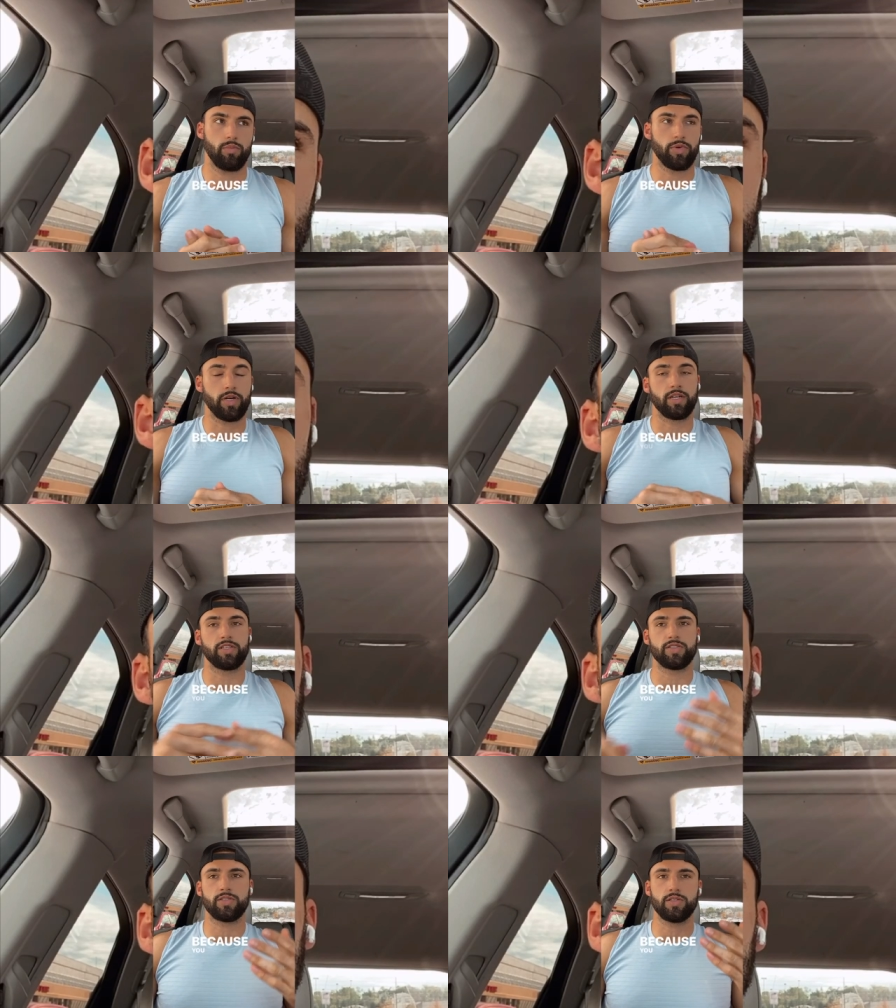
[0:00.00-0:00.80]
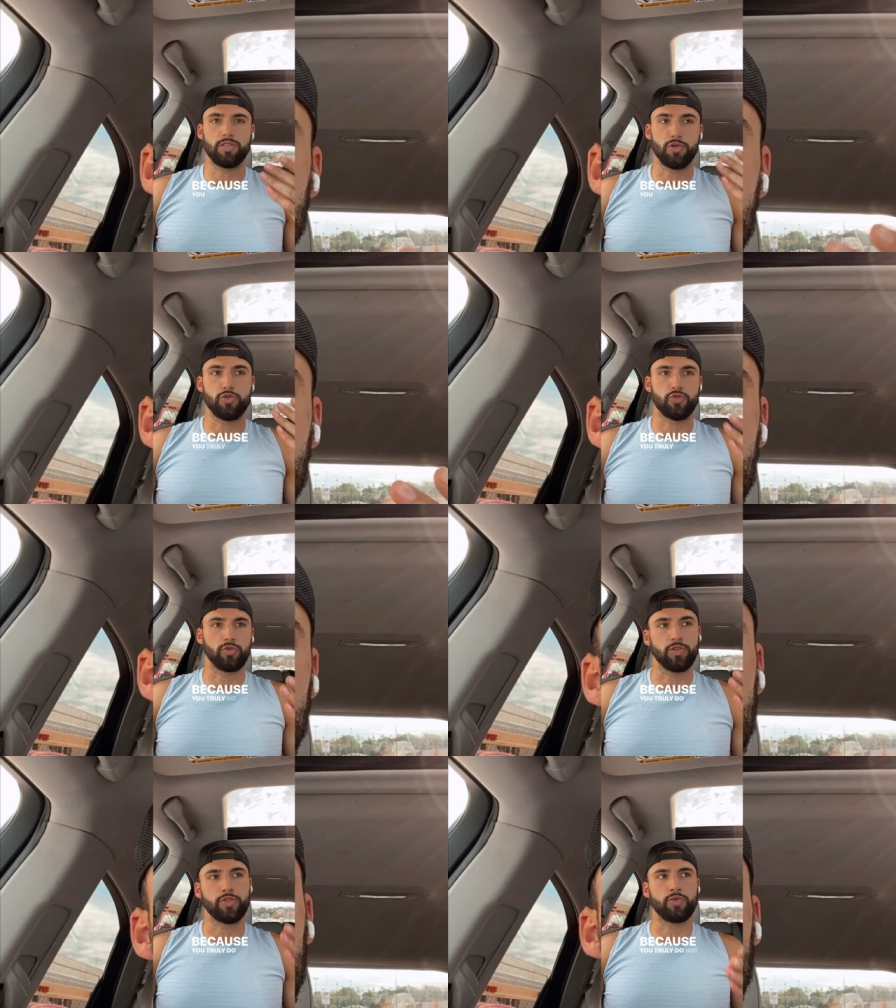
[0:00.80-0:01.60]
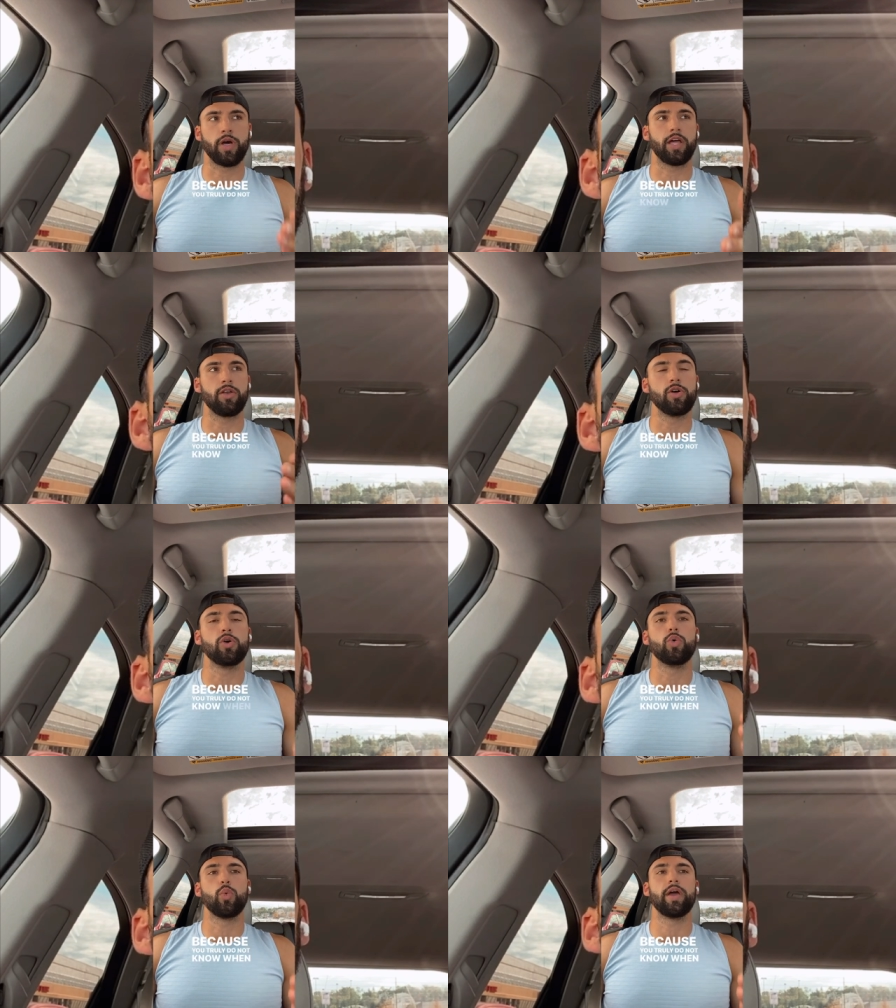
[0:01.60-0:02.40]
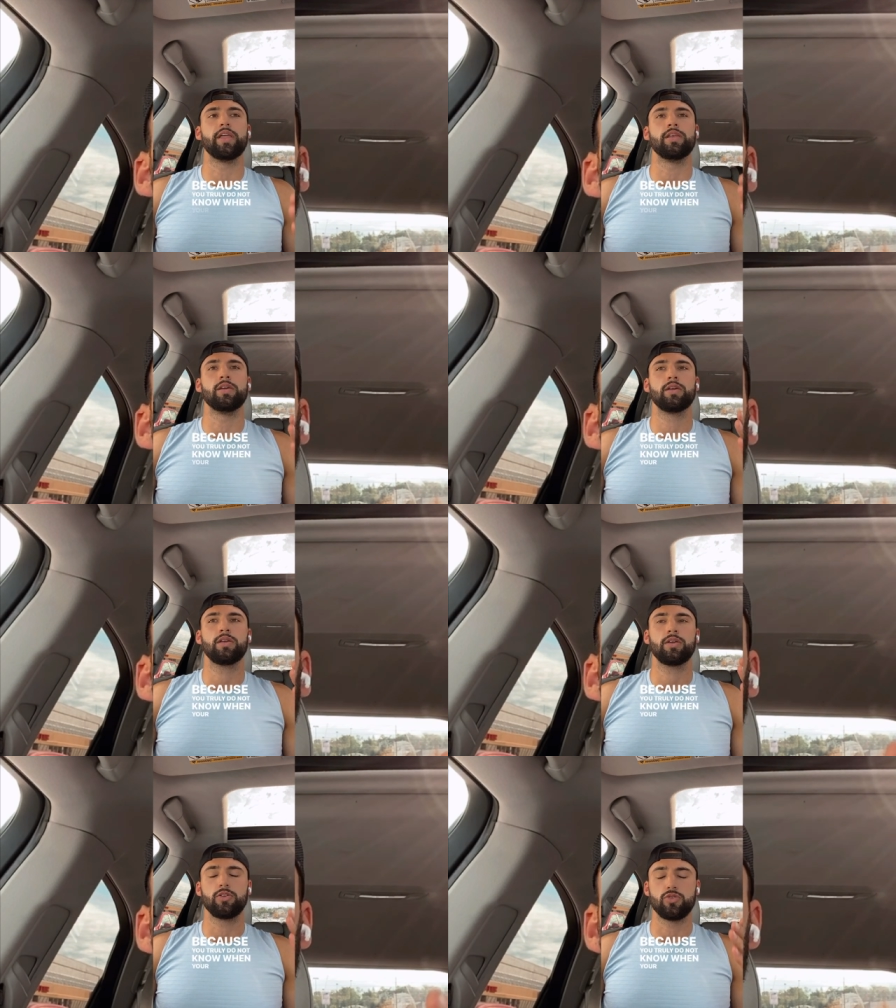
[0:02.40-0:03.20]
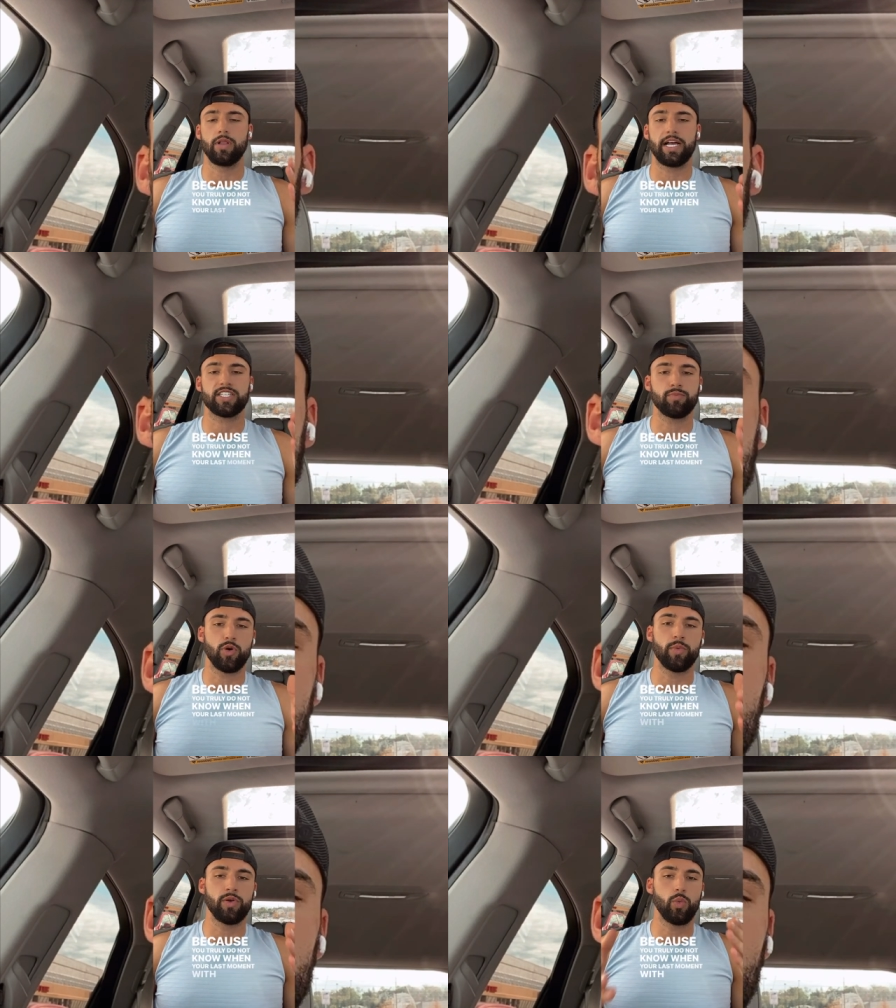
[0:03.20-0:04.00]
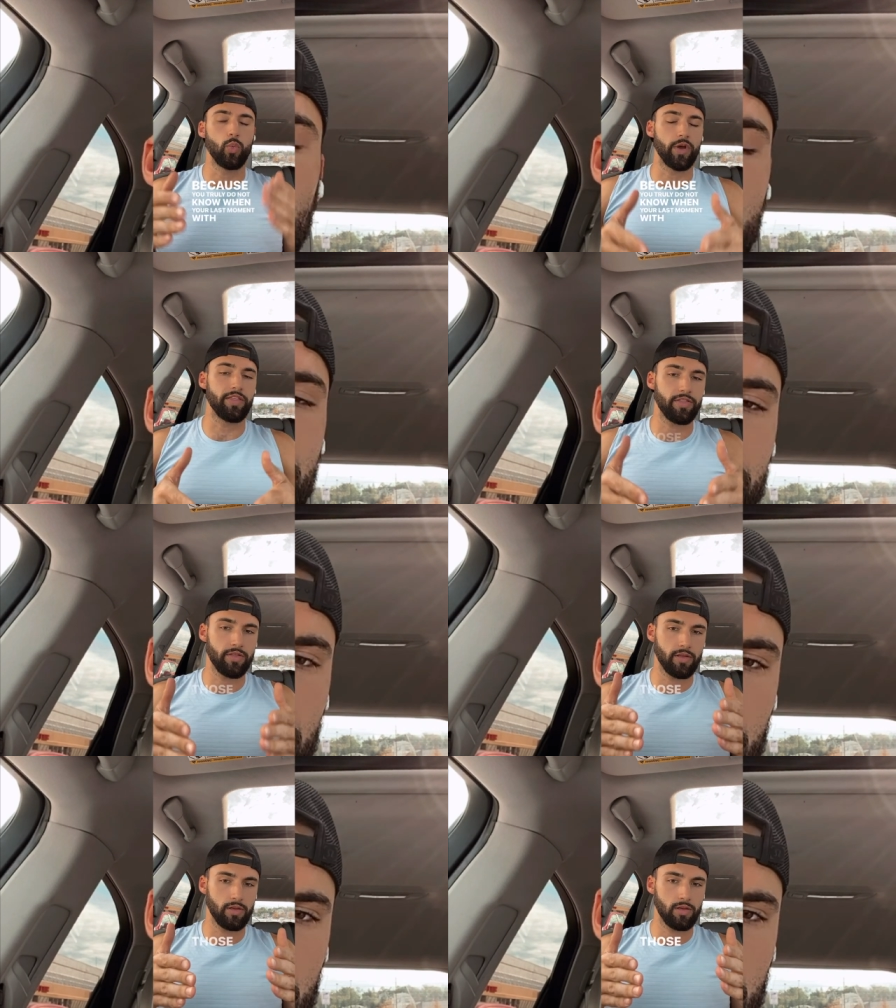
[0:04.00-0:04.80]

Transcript: Because you truly do not know when your last moment with